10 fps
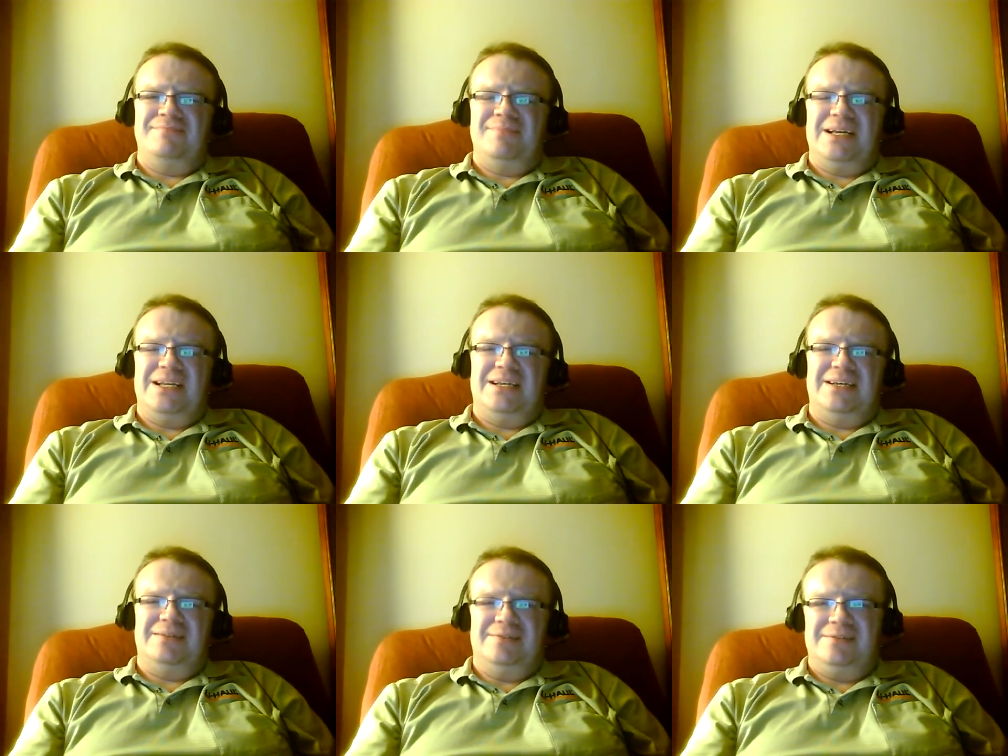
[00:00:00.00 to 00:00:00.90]
But
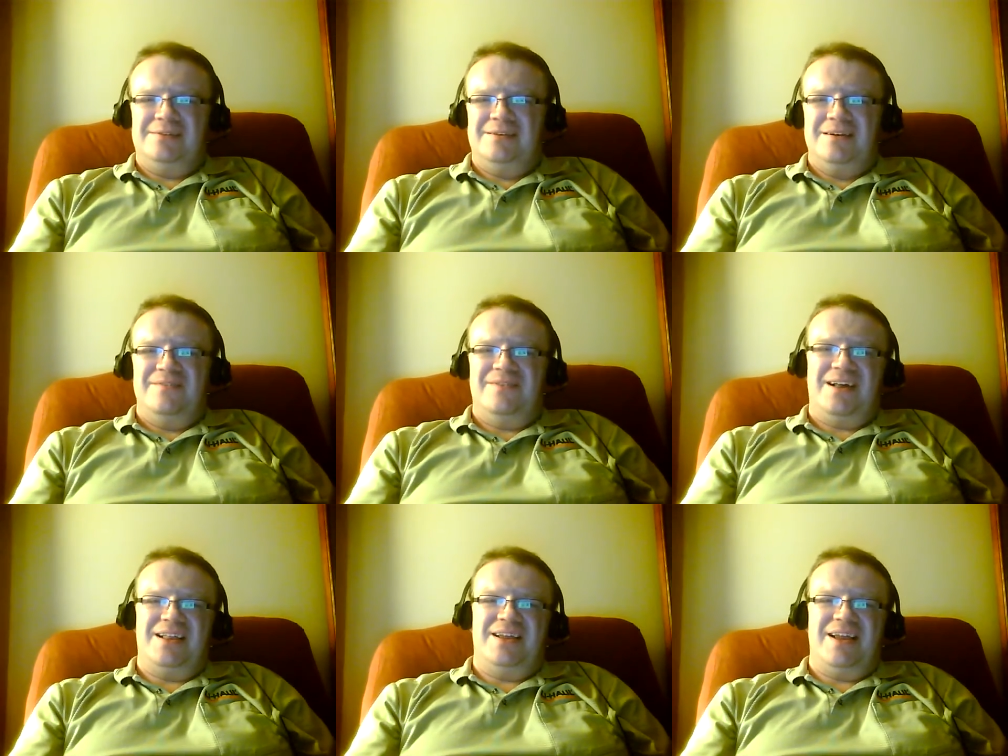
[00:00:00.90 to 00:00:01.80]
uh,
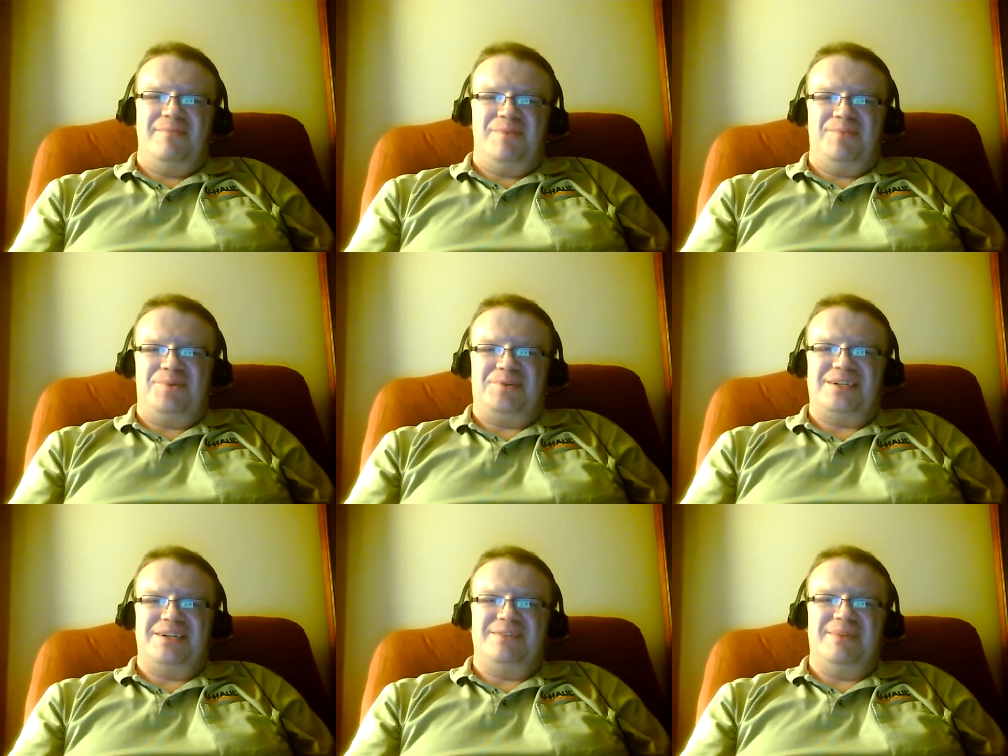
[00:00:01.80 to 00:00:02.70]
finally named him
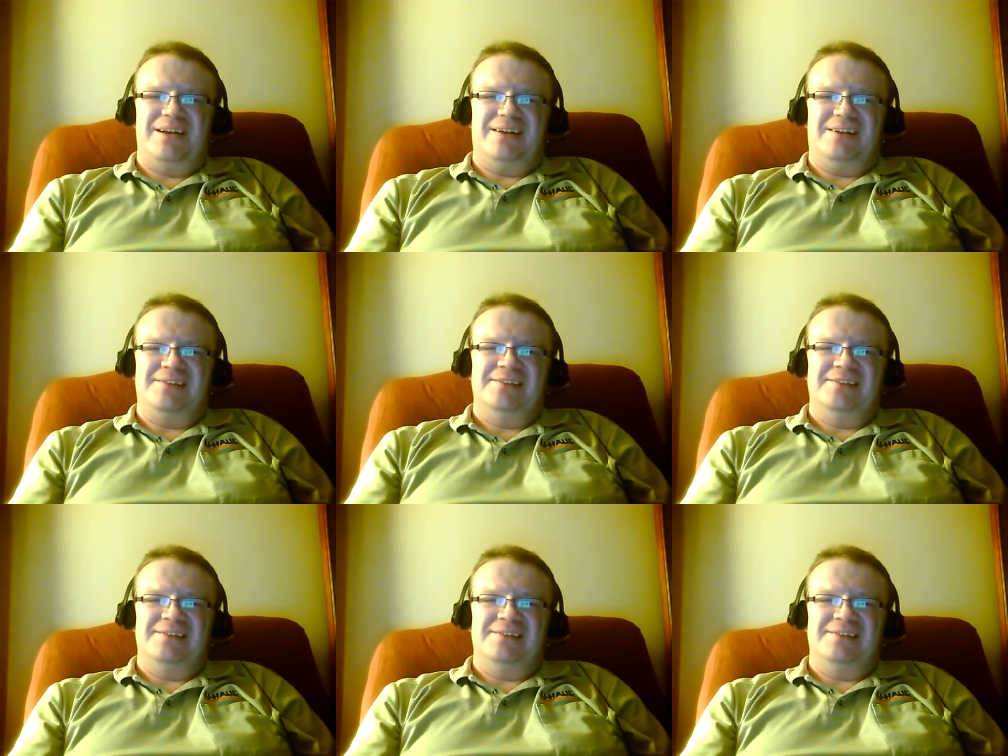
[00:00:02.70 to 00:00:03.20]
Twisted Metal.